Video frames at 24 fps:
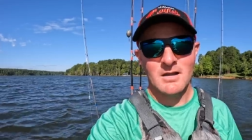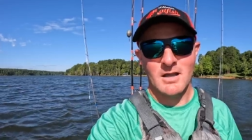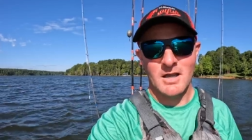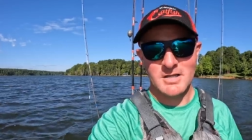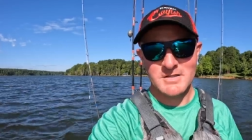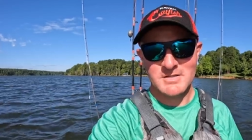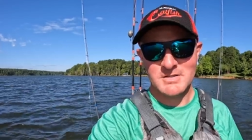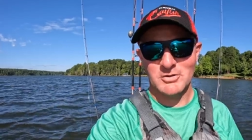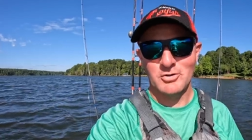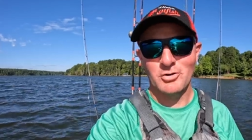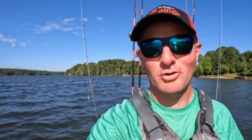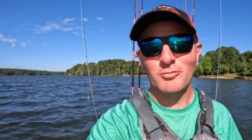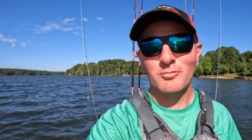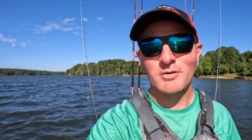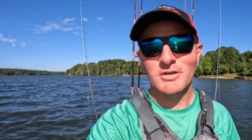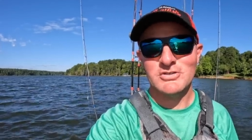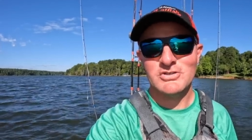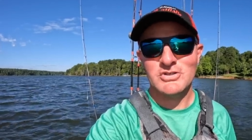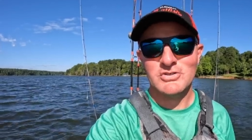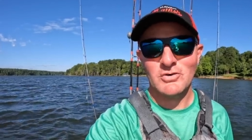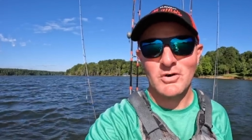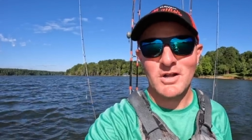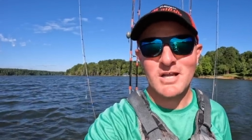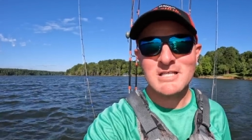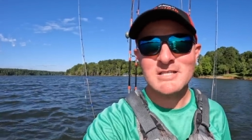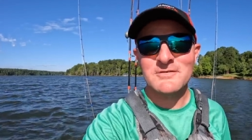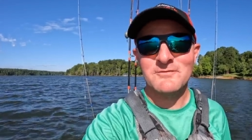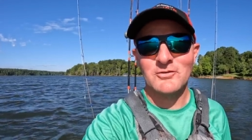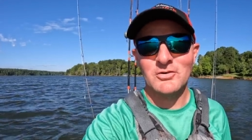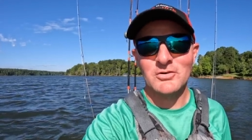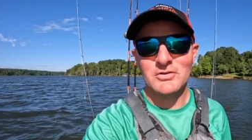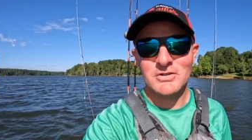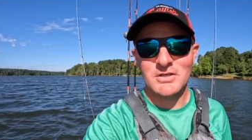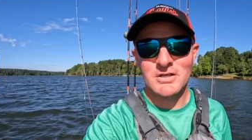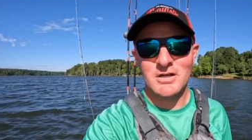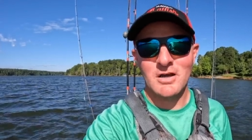It's a little bit
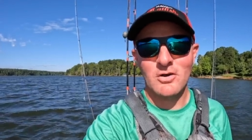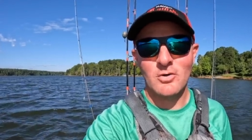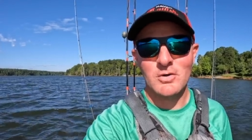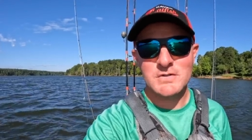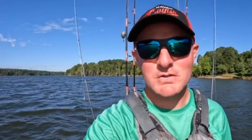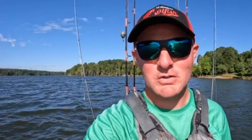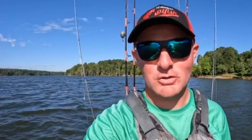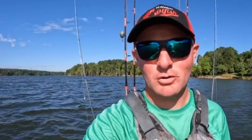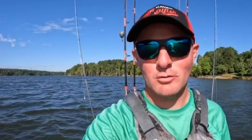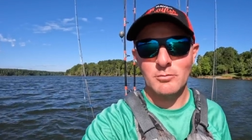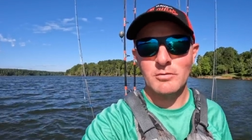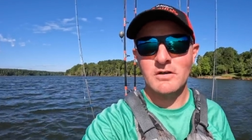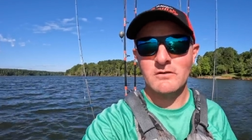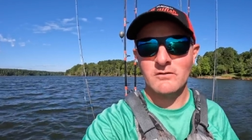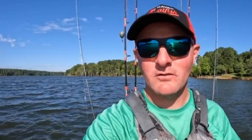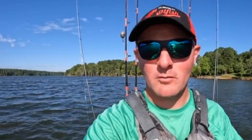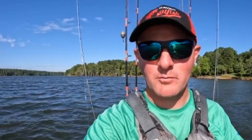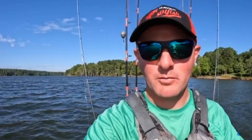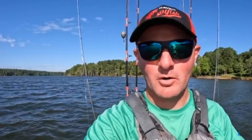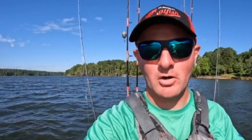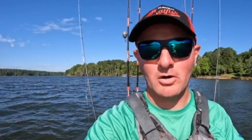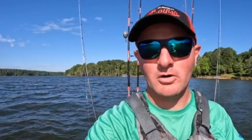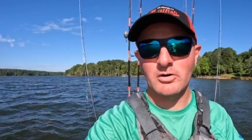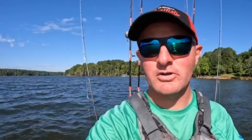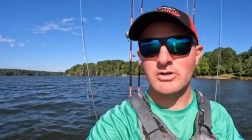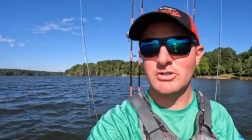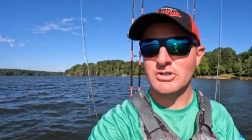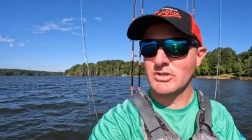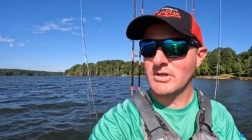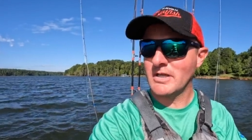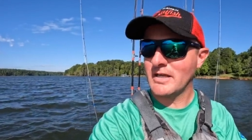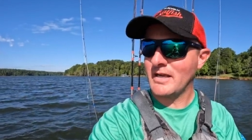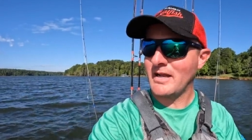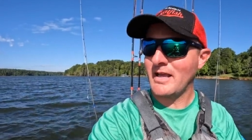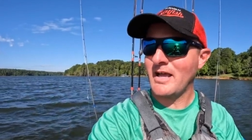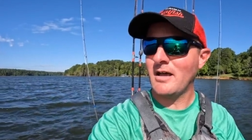stressful, you know, it's a little bit of a burden to
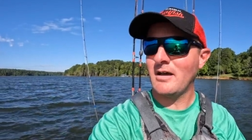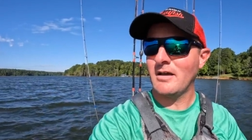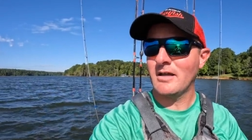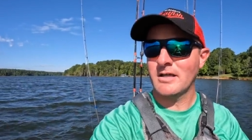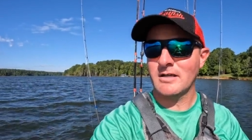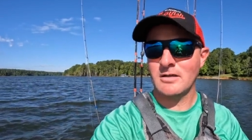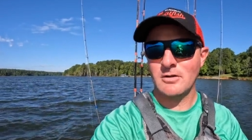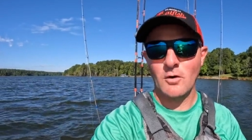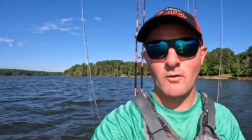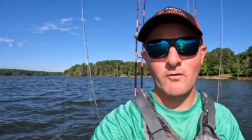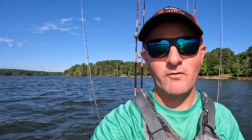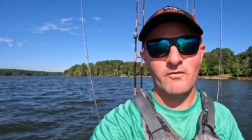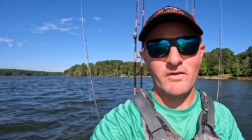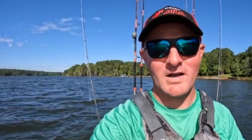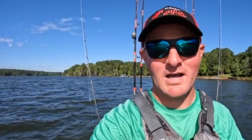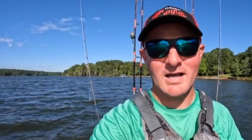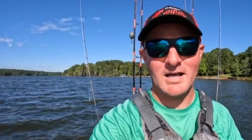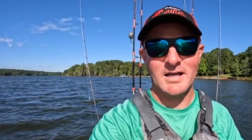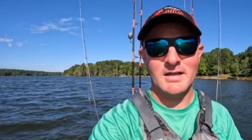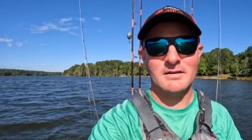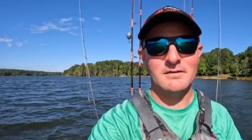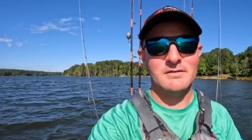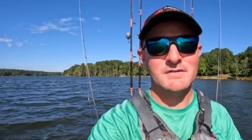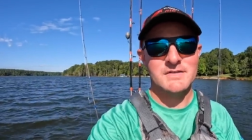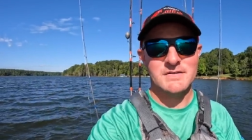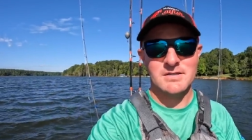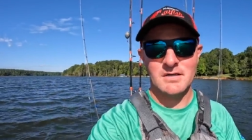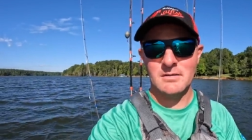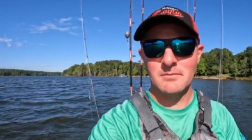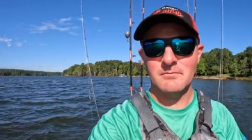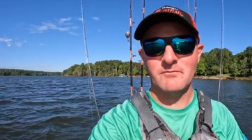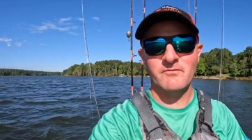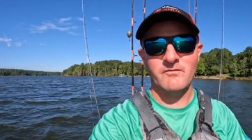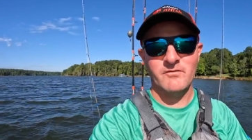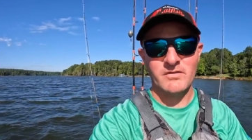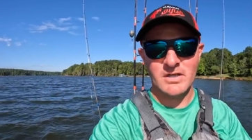get out and go find
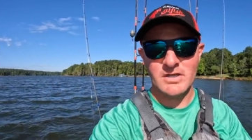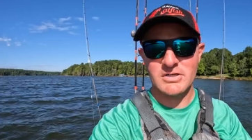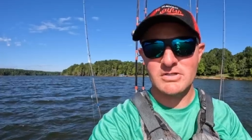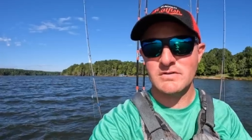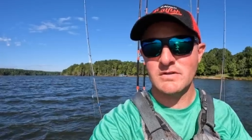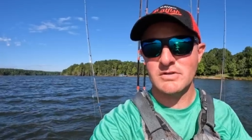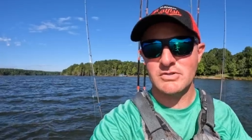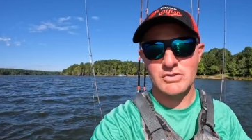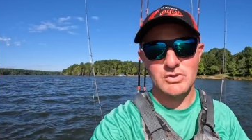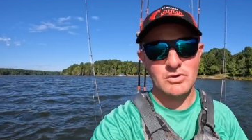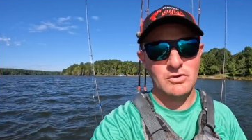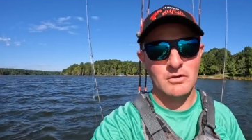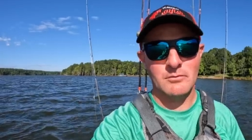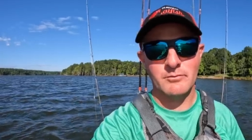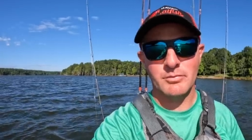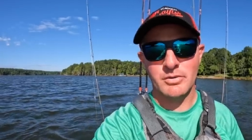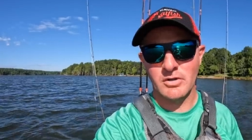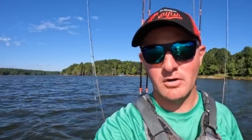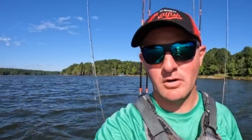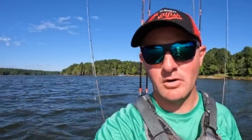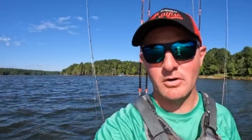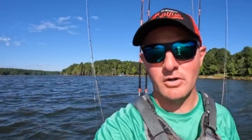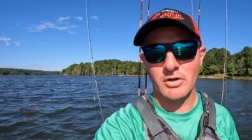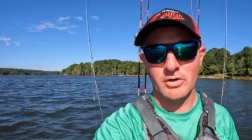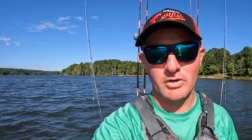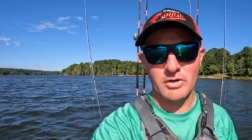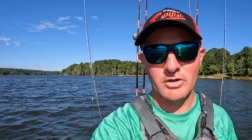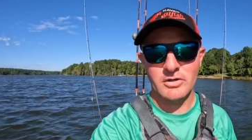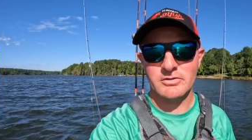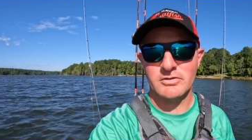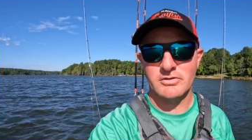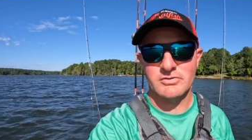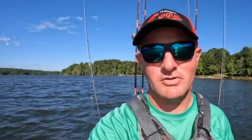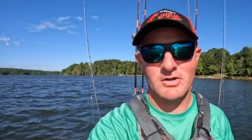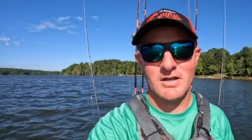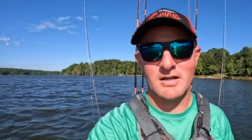some fish that you can put on a
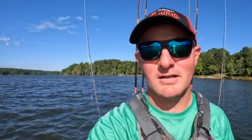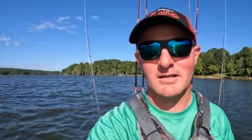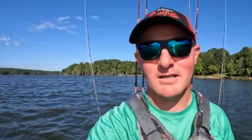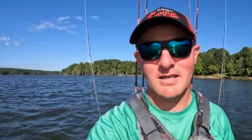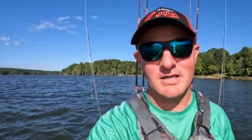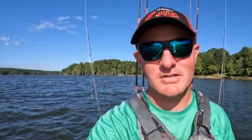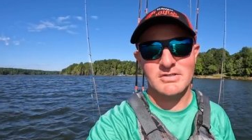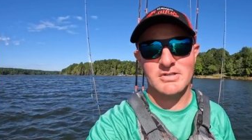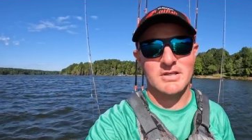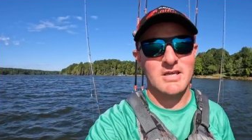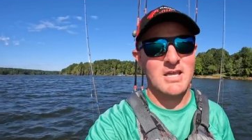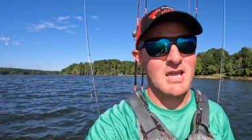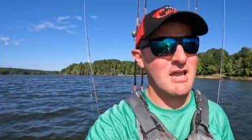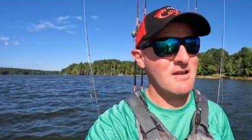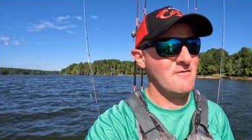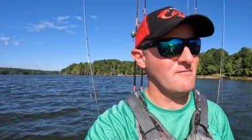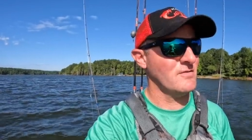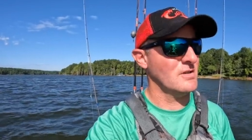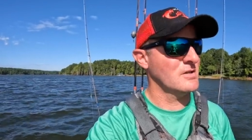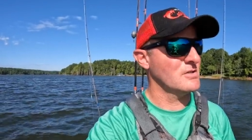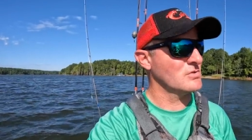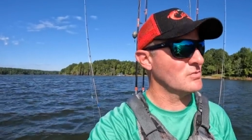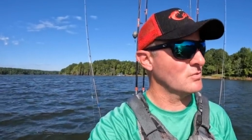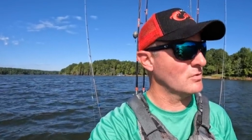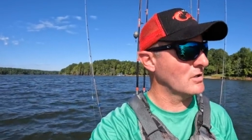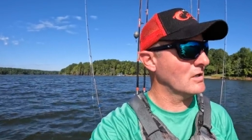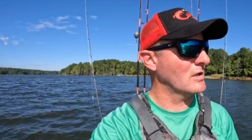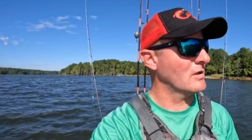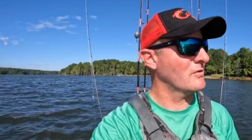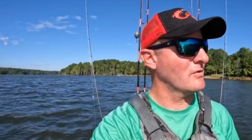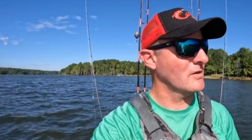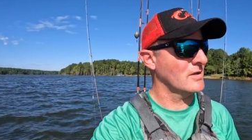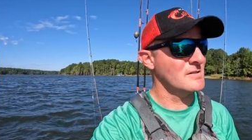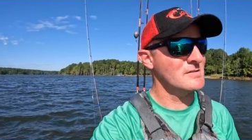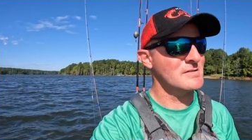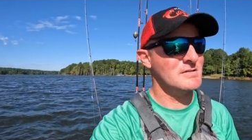hook to try to catch a catfish
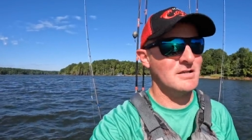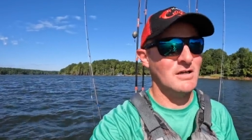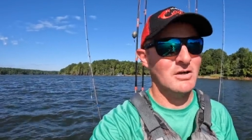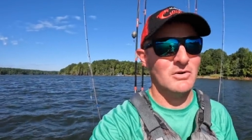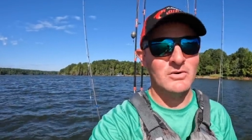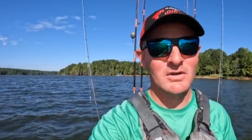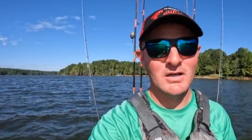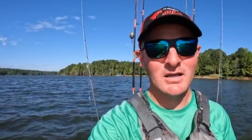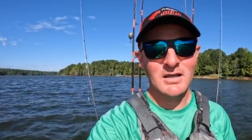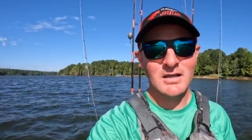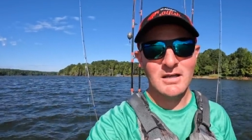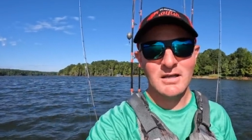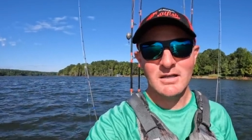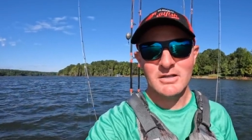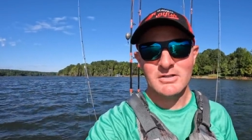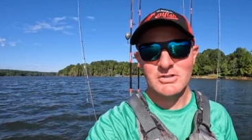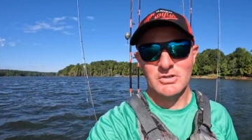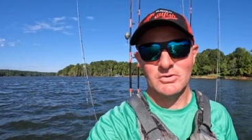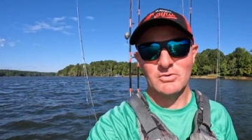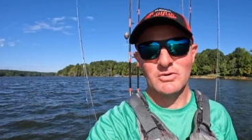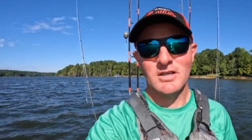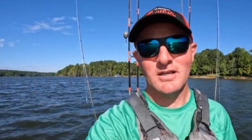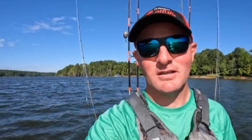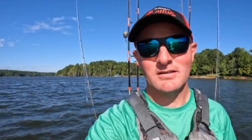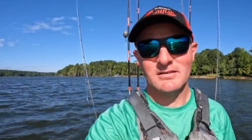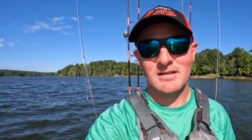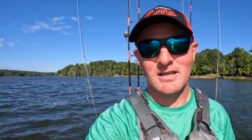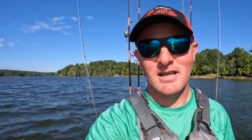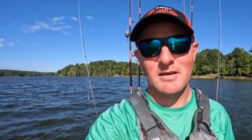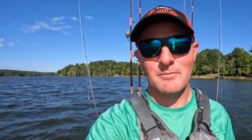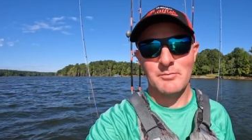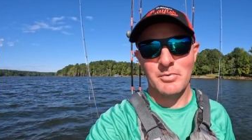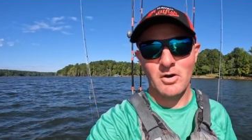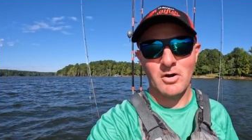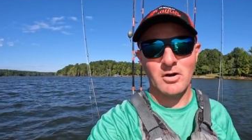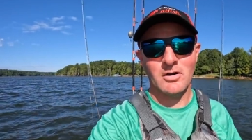with. And so to get
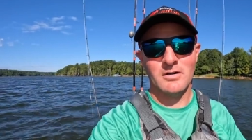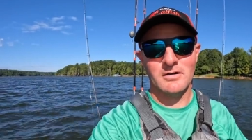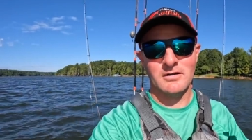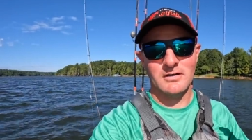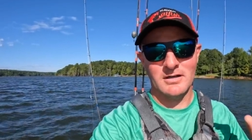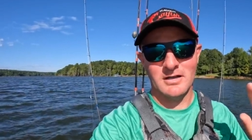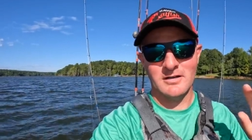that part